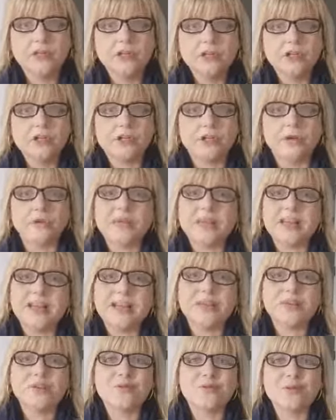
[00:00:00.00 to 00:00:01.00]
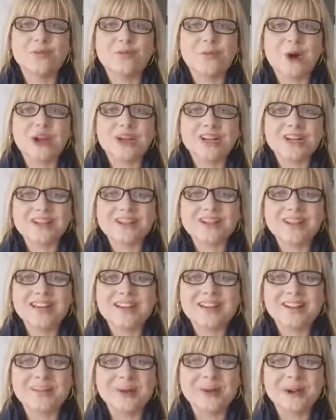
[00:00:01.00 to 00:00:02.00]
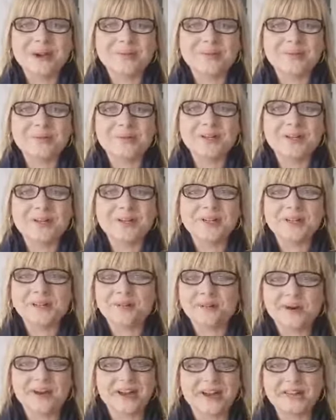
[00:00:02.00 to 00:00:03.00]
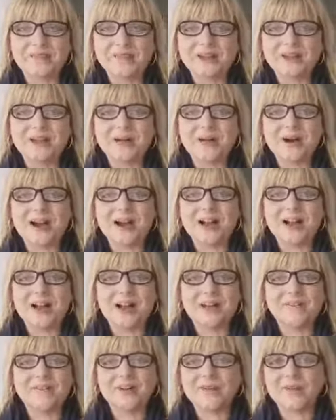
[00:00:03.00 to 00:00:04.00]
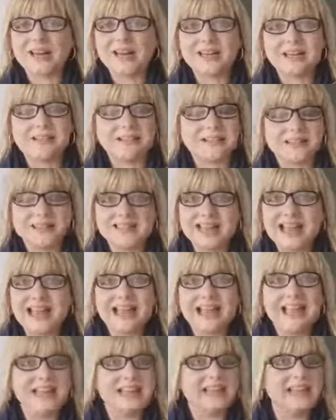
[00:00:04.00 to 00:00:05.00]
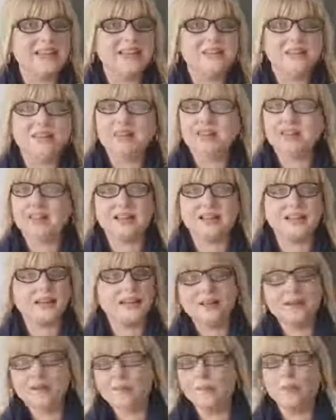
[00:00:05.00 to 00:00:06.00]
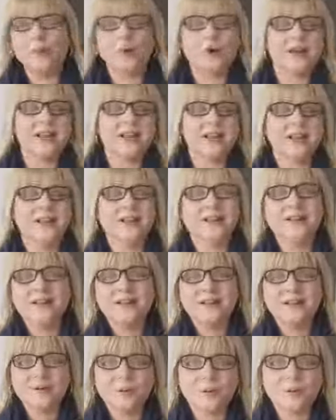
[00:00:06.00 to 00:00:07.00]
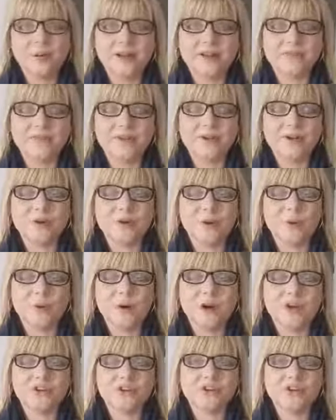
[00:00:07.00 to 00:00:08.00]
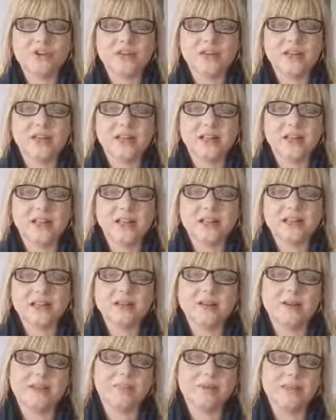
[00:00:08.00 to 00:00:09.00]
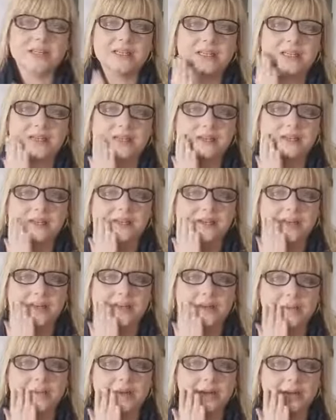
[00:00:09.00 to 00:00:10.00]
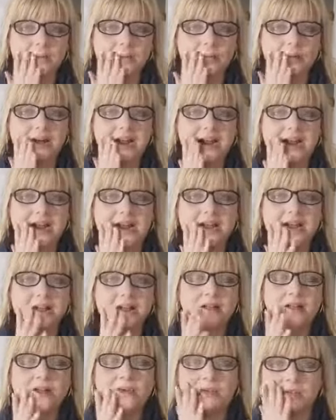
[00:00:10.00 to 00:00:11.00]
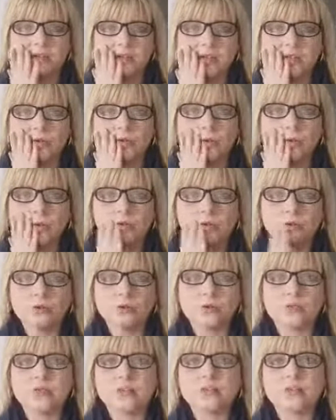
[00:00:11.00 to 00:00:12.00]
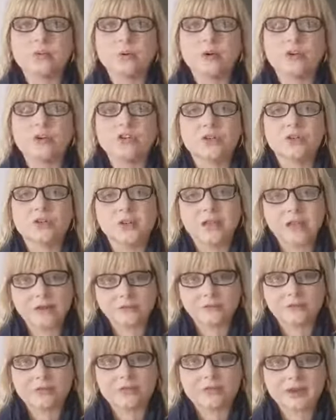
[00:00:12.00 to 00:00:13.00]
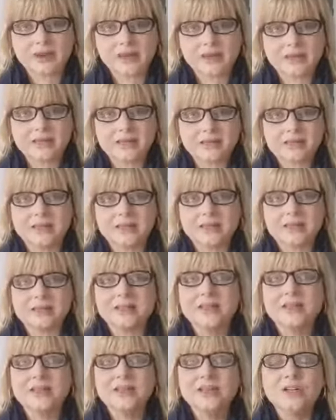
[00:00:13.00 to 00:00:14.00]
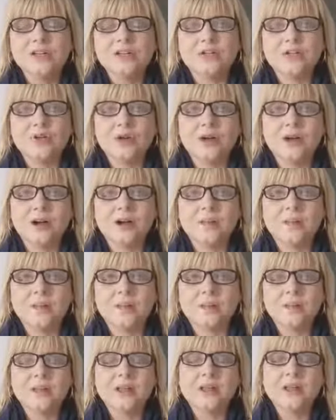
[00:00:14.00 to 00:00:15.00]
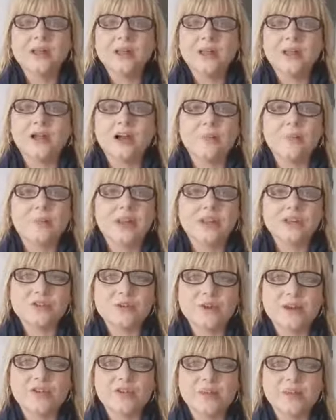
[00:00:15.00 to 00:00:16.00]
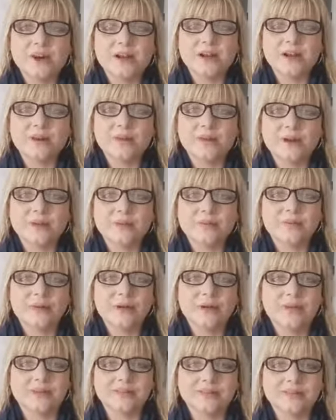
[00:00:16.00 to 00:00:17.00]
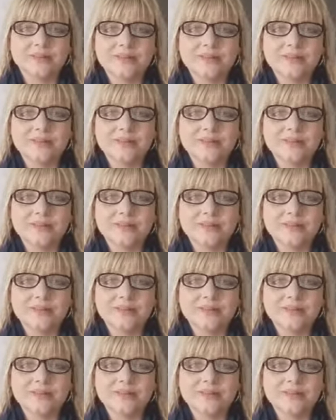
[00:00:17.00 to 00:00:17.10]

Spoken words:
So thank you for watching around the world, wherever you are. Have a great day, evening, morning, wherever you are watching, and please keep me in prayer for this whole tooth situation and for finances to come. God bless you, everybody around the world.